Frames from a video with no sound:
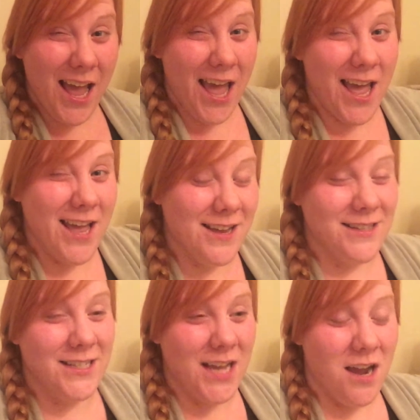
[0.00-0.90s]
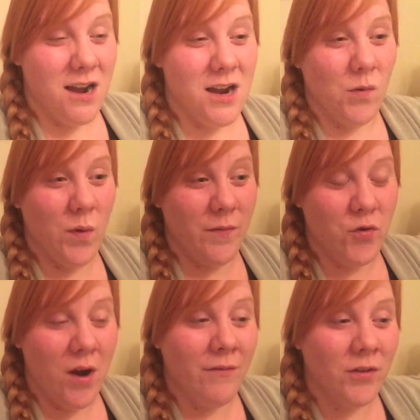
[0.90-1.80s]
and uh, we've
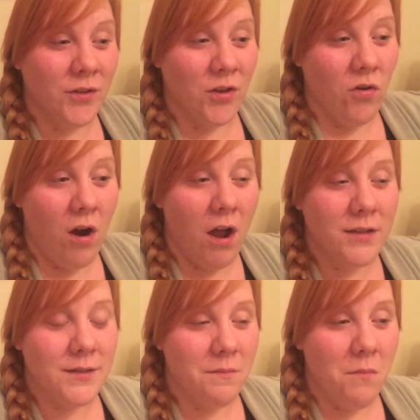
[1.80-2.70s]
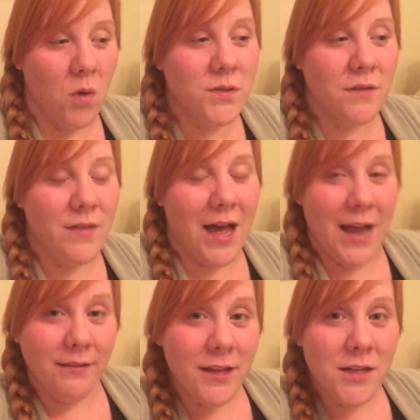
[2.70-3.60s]
traveled across most of the
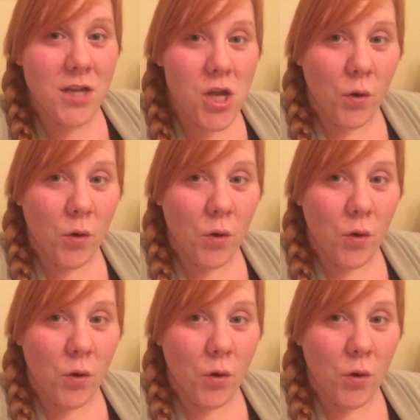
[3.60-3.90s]
island,